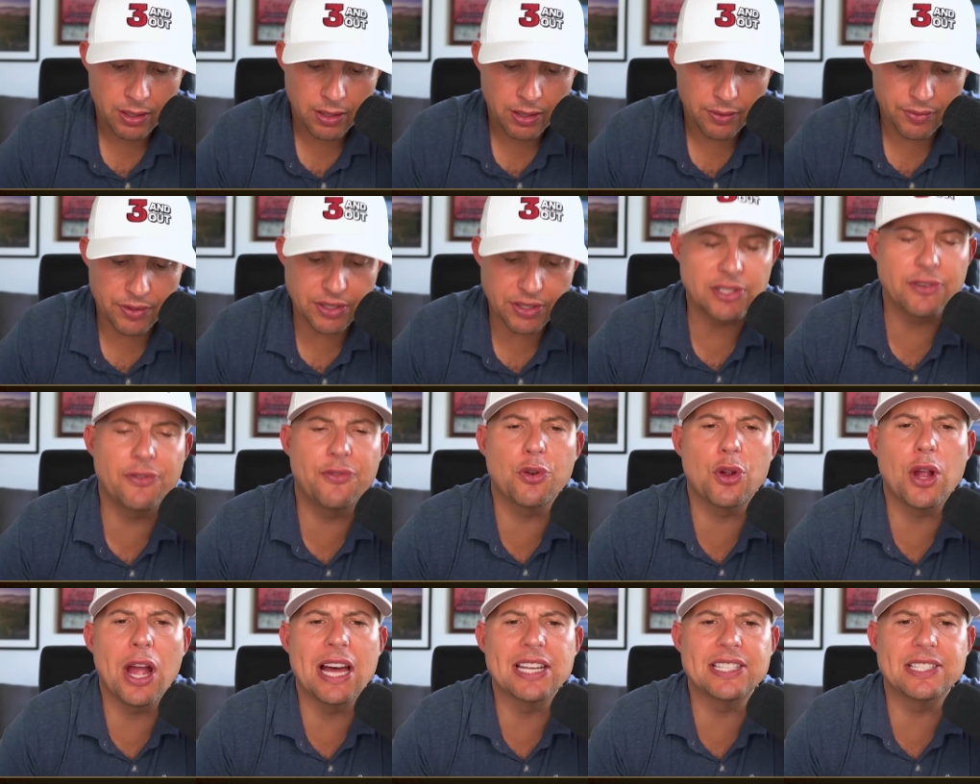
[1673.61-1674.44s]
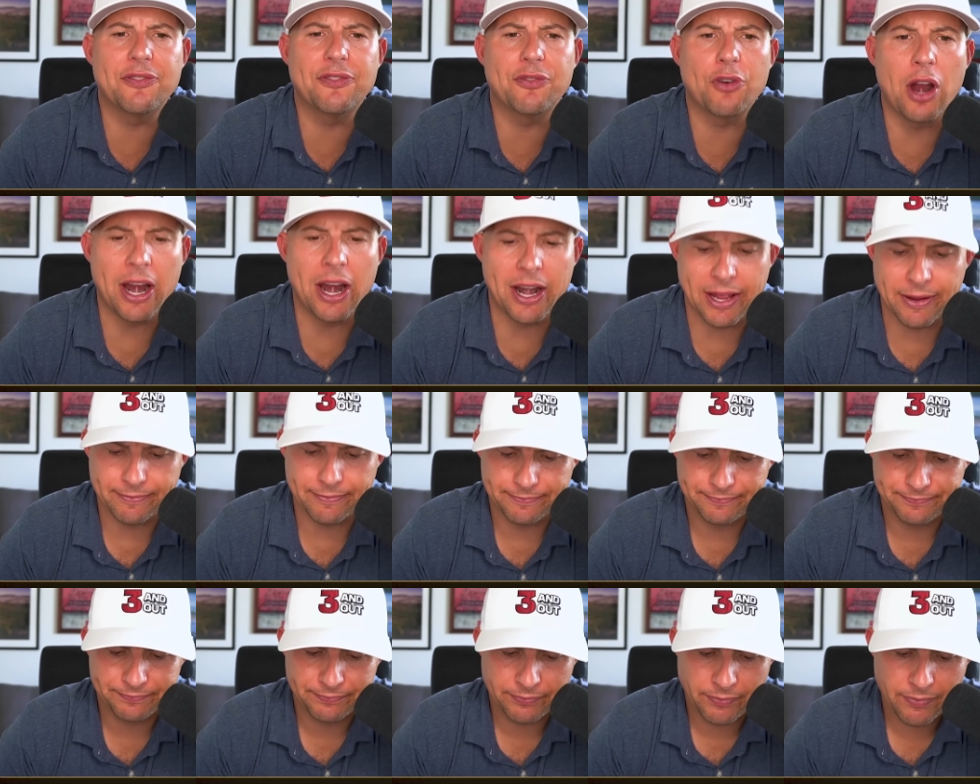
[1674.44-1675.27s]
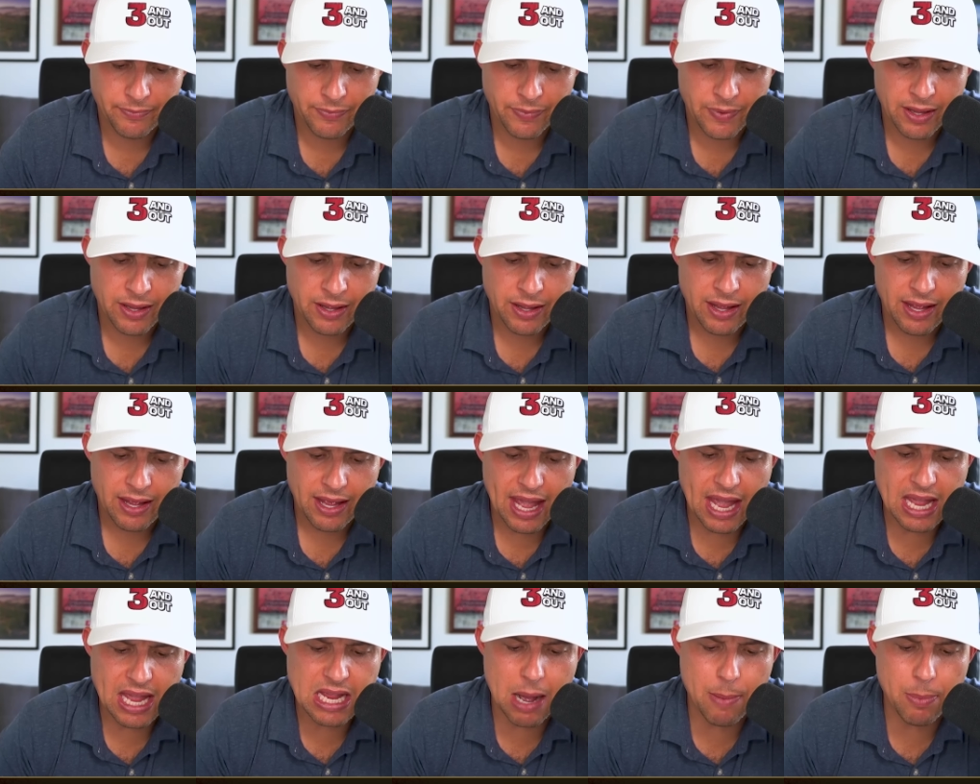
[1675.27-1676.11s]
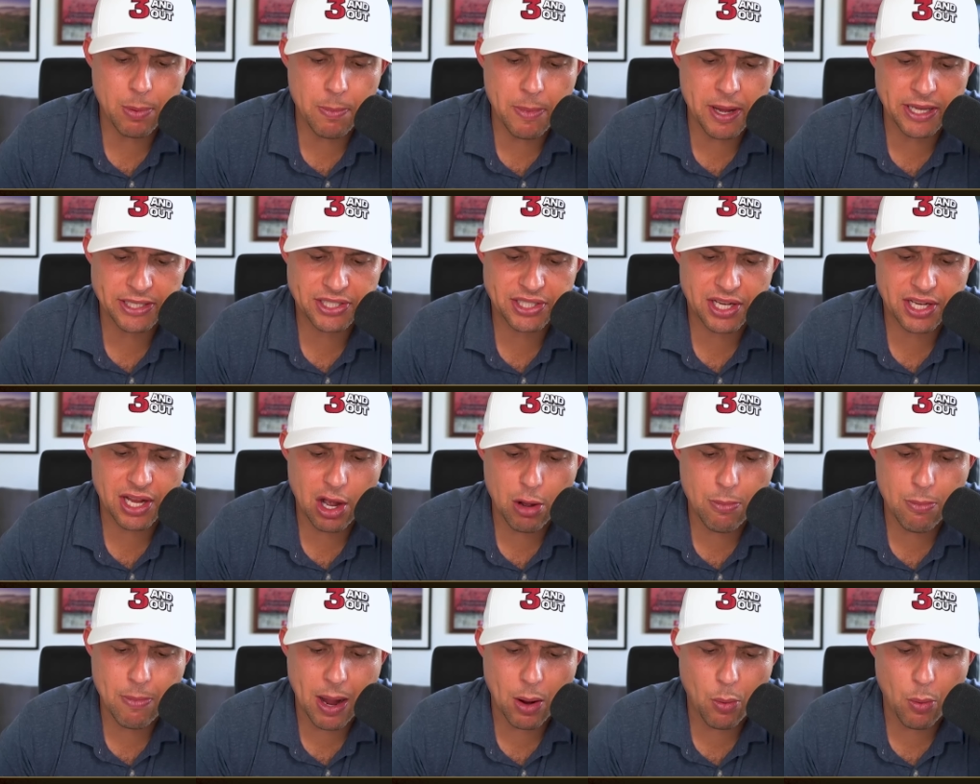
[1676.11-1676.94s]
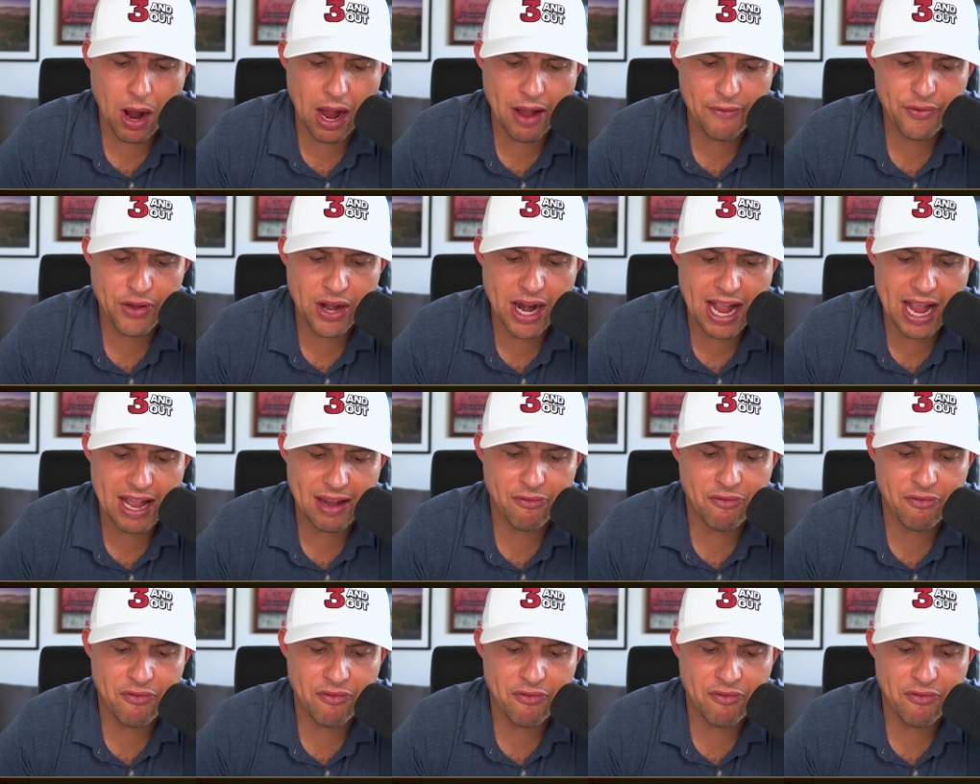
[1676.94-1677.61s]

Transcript: This is a Fugazi Friday. A couple months ago, my wife and I at